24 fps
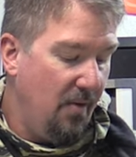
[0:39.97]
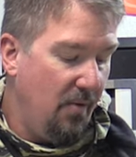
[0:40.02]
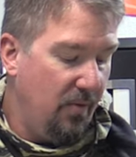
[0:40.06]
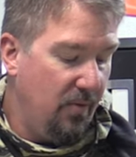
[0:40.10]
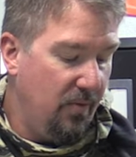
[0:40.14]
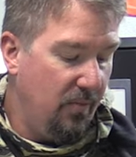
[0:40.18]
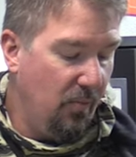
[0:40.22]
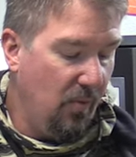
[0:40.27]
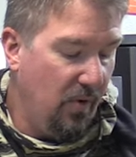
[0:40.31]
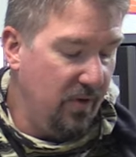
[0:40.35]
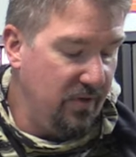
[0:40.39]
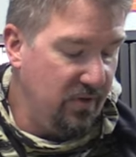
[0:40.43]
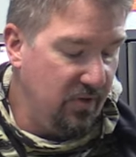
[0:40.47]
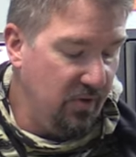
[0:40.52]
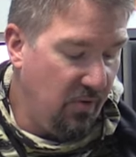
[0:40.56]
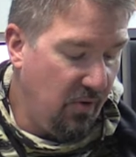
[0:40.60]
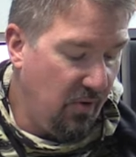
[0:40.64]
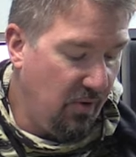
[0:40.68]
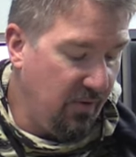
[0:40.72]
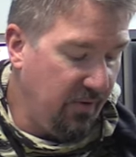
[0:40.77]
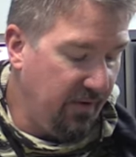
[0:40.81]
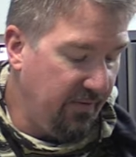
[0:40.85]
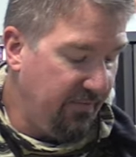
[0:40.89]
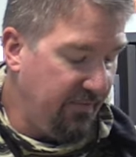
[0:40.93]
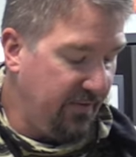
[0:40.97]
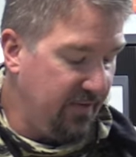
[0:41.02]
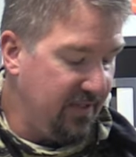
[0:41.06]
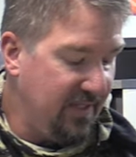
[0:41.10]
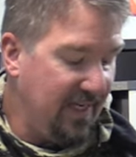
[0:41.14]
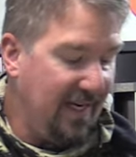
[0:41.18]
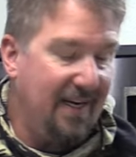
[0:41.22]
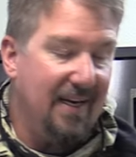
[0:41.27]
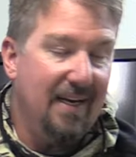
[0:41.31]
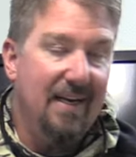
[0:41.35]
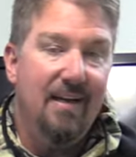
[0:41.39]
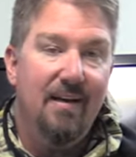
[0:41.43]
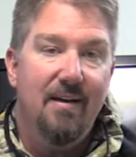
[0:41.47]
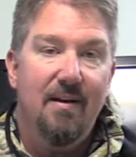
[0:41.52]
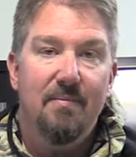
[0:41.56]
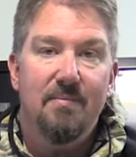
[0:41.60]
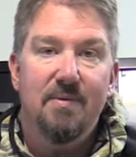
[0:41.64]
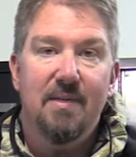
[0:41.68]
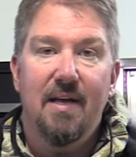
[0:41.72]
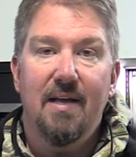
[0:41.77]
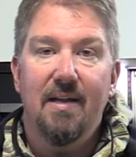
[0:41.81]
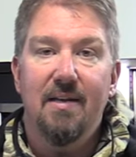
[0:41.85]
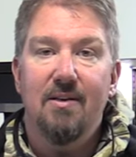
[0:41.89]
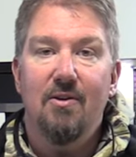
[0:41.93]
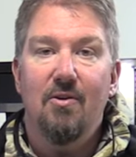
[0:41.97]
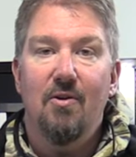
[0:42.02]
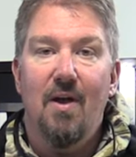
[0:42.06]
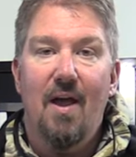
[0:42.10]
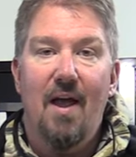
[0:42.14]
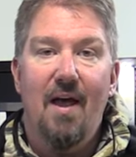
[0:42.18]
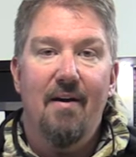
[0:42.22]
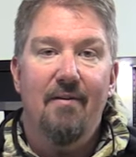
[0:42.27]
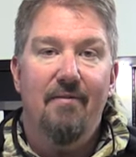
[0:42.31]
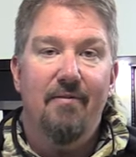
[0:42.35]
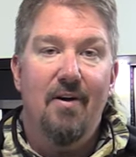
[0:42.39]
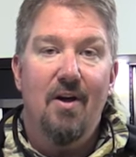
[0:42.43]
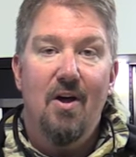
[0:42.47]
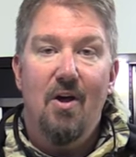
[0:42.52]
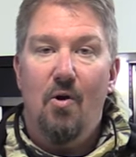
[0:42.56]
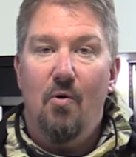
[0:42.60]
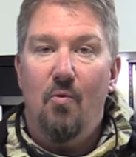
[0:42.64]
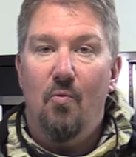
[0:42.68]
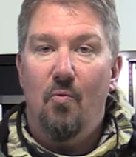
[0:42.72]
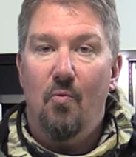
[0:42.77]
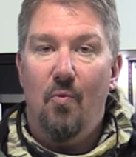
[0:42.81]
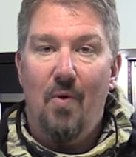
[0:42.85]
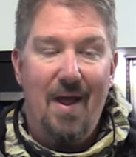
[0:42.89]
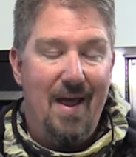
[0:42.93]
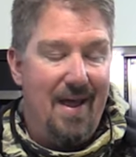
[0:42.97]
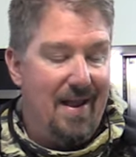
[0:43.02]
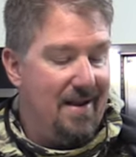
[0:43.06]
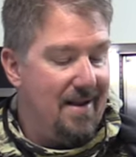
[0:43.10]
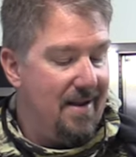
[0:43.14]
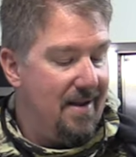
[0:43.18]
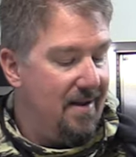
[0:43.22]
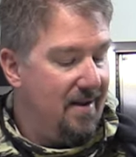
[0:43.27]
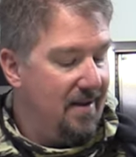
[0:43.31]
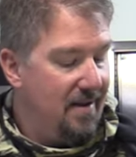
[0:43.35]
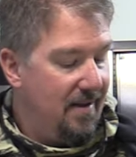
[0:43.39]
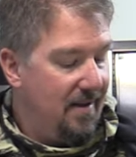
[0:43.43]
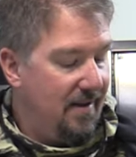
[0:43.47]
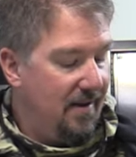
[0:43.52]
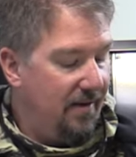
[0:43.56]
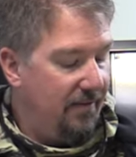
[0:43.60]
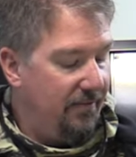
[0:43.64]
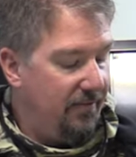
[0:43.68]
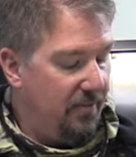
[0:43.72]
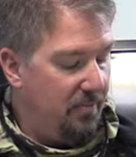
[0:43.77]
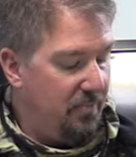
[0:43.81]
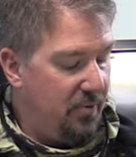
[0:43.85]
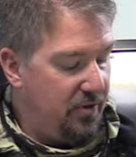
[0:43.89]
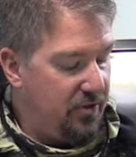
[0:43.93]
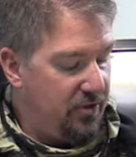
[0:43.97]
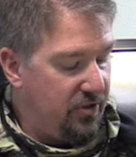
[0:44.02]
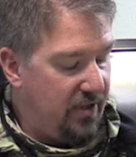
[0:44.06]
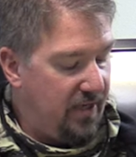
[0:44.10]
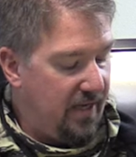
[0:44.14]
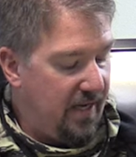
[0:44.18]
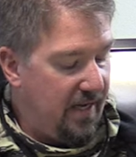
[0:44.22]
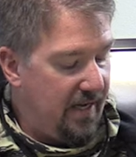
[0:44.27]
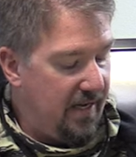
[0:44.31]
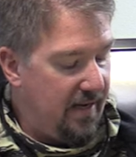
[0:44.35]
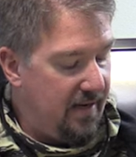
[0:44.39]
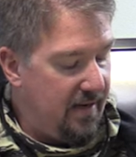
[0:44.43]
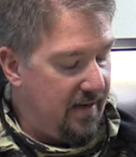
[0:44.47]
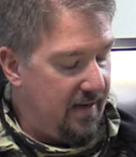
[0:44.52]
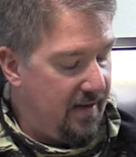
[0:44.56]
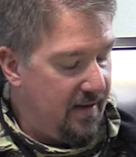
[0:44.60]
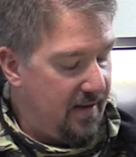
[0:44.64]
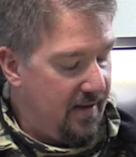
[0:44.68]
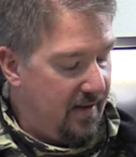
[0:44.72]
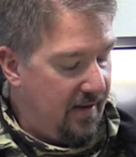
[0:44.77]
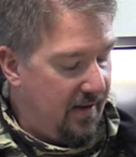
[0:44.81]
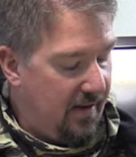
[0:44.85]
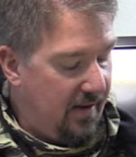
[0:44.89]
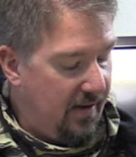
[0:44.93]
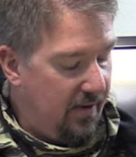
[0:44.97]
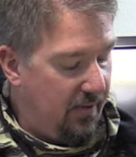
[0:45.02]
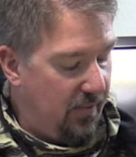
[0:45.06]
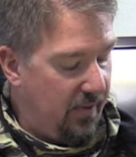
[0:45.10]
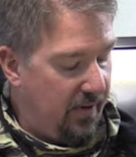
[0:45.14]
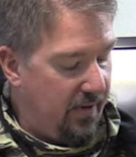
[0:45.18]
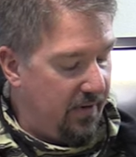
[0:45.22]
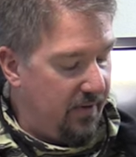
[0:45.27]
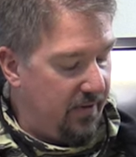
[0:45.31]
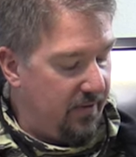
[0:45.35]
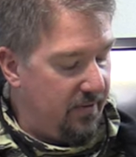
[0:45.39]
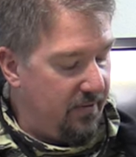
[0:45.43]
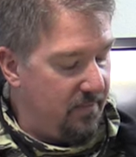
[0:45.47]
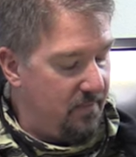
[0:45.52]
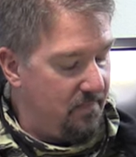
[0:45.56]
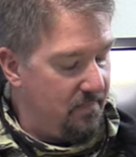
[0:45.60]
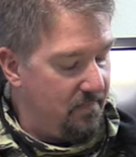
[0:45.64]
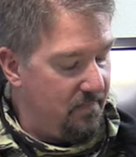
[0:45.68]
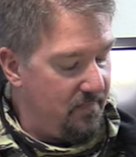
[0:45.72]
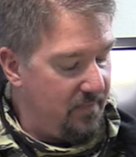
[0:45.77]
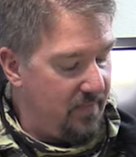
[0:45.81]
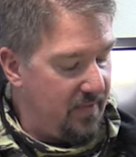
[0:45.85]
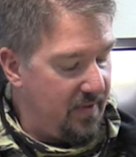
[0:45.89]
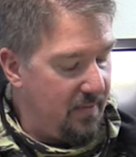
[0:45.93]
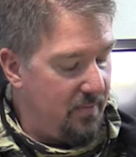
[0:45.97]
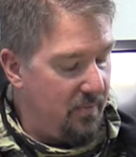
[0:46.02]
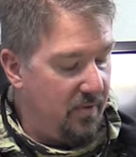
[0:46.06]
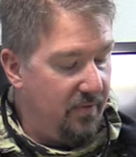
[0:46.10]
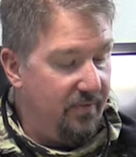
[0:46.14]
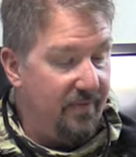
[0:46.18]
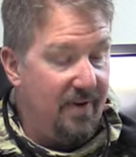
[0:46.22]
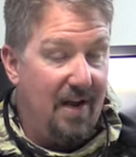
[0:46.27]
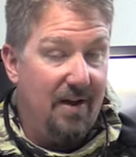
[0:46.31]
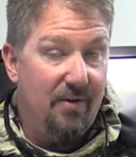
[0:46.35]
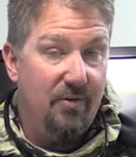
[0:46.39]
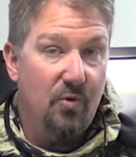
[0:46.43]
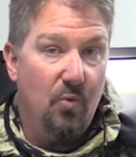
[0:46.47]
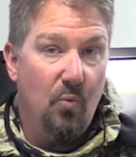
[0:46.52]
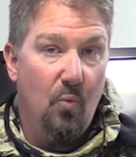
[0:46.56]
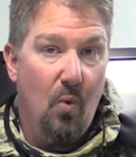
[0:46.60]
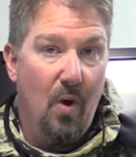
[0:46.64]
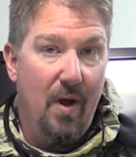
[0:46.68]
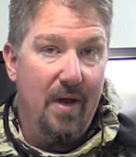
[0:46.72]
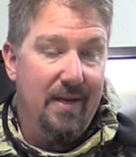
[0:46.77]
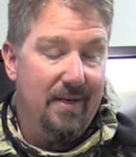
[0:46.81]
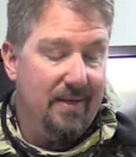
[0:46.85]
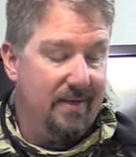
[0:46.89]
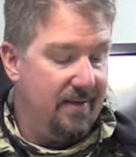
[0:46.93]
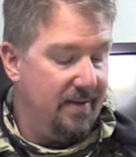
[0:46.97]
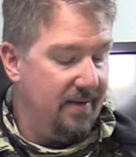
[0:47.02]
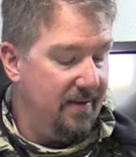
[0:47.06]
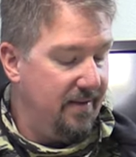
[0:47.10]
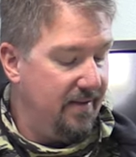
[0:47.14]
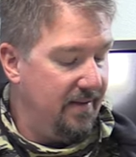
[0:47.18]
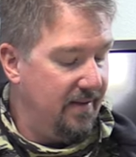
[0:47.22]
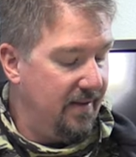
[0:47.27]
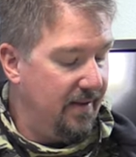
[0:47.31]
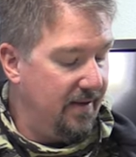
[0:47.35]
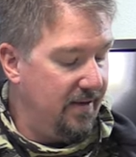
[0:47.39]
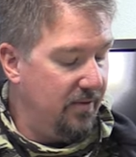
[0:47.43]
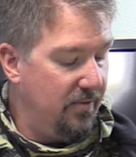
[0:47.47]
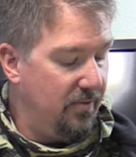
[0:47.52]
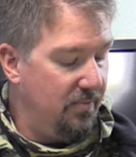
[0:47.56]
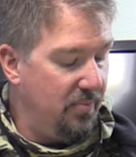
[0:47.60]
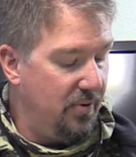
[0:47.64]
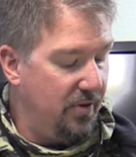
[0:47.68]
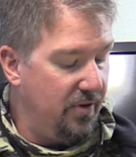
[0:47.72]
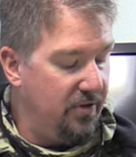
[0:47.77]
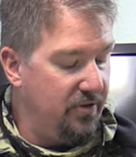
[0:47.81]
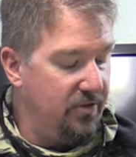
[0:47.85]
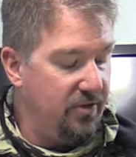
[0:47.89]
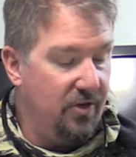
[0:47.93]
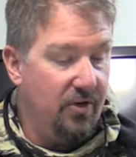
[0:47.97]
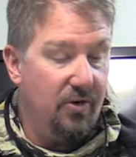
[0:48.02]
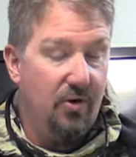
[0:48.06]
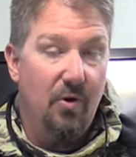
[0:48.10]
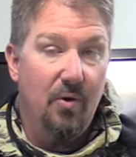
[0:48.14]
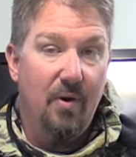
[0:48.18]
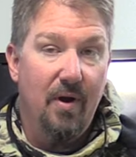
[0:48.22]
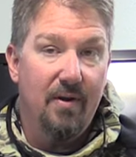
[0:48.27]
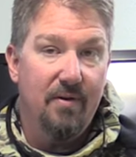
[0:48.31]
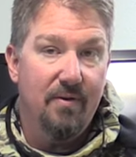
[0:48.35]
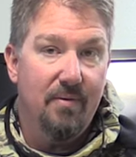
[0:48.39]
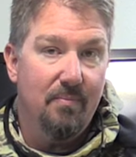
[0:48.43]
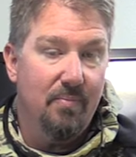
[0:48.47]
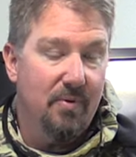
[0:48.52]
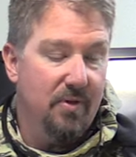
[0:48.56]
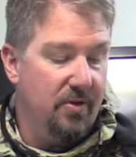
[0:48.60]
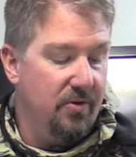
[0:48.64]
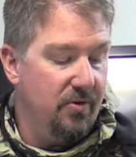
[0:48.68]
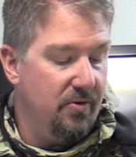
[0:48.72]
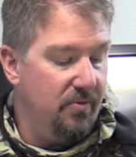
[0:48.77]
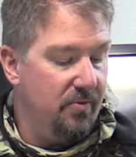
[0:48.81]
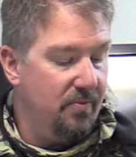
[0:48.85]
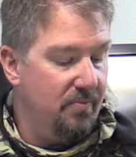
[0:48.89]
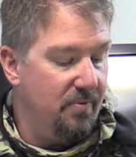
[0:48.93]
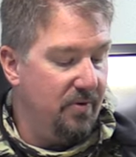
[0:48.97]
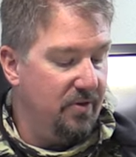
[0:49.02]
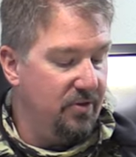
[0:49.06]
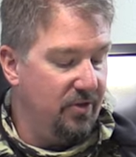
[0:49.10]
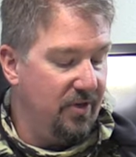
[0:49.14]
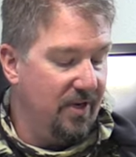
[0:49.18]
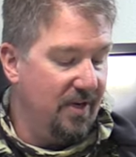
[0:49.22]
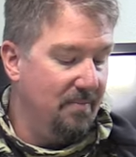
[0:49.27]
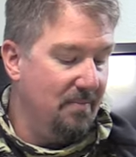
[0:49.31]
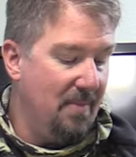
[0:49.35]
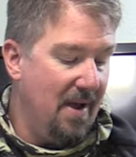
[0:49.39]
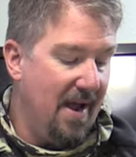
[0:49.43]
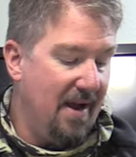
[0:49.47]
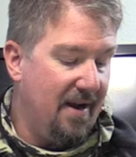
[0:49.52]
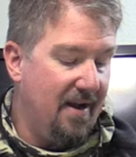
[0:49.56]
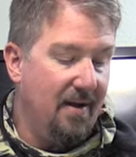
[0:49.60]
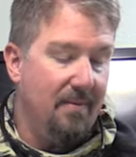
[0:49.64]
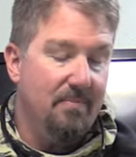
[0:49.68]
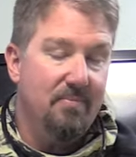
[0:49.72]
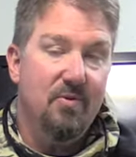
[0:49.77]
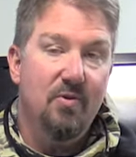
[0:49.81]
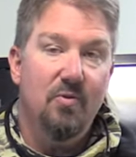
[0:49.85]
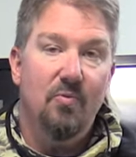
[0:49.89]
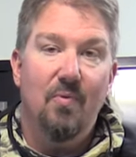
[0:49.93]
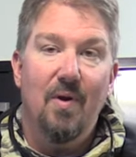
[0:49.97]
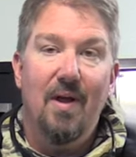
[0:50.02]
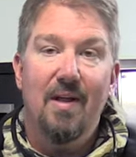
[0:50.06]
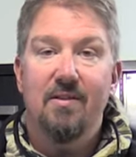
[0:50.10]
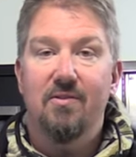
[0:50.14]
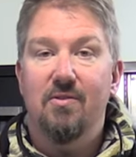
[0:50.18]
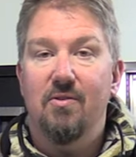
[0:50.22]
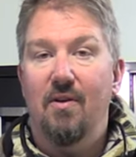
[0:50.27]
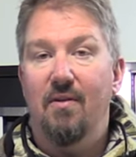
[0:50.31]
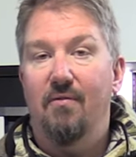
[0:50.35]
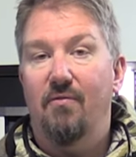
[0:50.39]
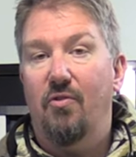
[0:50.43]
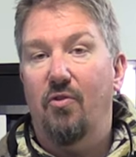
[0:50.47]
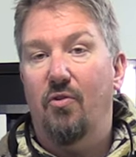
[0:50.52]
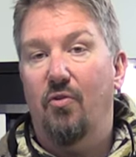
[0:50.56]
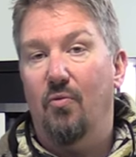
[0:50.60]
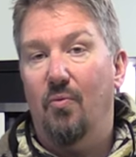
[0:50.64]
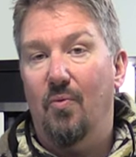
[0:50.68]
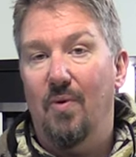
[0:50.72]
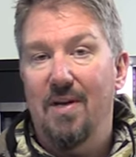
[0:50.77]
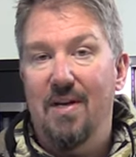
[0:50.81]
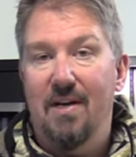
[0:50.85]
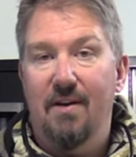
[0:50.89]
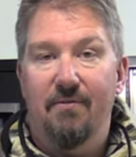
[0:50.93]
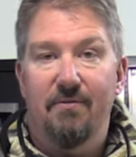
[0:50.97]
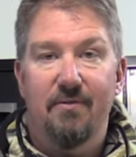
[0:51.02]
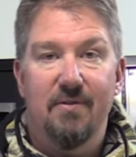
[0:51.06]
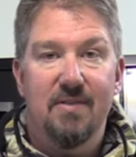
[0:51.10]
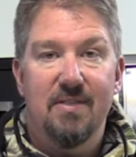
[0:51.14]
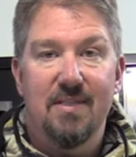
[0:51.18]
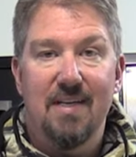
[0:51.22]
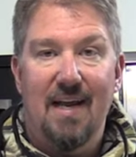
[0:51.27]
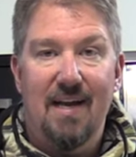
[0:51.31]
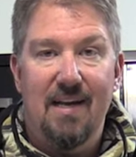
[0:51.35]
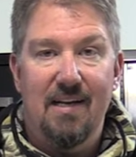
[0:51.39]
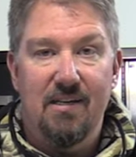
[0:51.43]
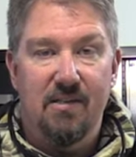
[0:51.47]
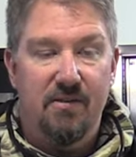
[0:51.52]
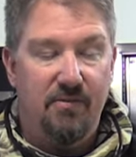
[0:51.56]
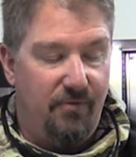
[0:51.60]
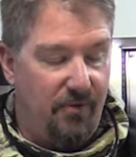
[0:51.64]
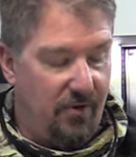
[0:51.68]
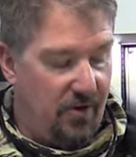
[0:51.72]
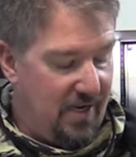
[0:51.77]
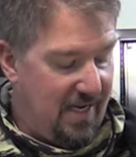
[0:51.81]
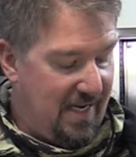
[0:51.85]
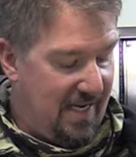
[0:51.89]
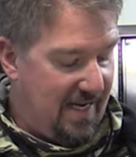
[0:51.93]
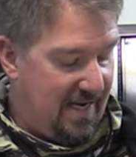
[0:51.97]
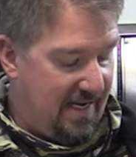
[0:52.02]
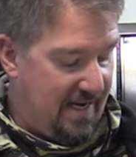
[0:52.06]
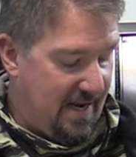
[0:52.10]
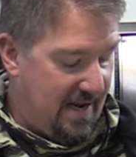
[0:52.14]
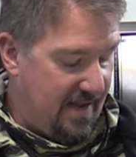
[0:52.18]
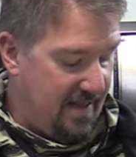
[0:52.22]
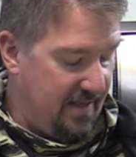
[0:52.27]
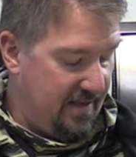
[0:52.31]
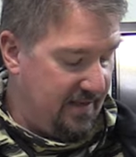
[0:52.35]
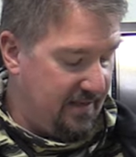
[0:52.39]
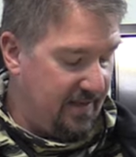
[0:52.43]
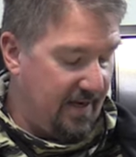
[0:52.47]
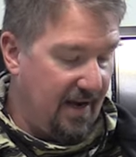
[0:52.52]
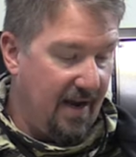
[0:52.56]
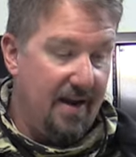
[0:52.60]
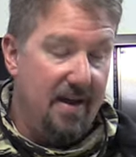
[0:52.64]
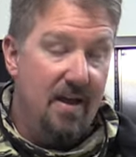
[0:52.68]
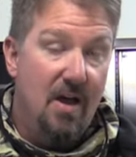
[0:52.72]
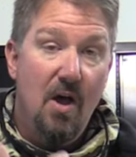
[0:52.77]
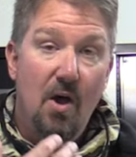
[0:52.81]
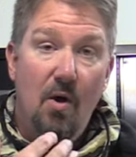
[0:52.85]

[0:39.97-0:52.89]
And once you hold it for a second, it comes on. You have red, and if you push again, it will move down to white. Then you push, it'll go down to blue, push again back up to red. So you have three different settings for heat on this guy.